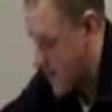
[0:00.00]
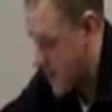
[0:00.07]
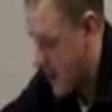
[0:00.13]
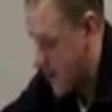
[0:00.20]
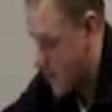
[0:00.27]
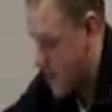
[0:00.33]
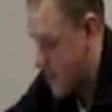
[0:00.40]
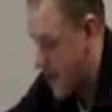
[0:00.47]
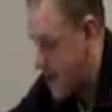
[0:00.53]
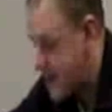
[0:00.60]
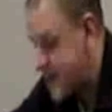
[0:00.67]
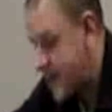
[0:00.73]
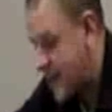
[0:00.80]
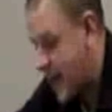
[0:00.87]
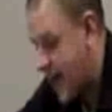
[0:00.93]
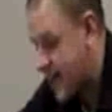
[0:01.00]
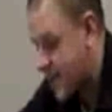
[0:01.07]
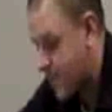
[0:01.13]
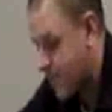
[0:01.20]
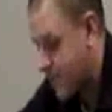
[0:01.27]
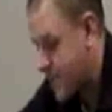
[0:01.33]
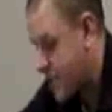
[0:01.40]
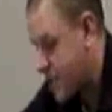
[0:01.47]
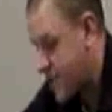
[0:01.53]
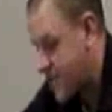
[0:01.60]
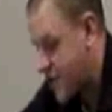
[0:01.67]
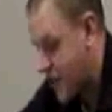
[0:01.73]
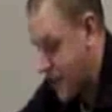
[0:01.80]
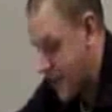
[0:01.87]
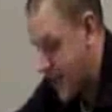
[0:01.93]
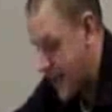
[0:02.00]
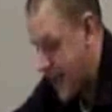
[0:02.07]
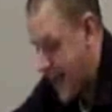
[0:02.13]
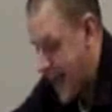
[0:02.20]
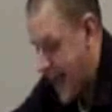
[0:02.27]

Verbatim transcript: for they repented at the preaching of Jonah,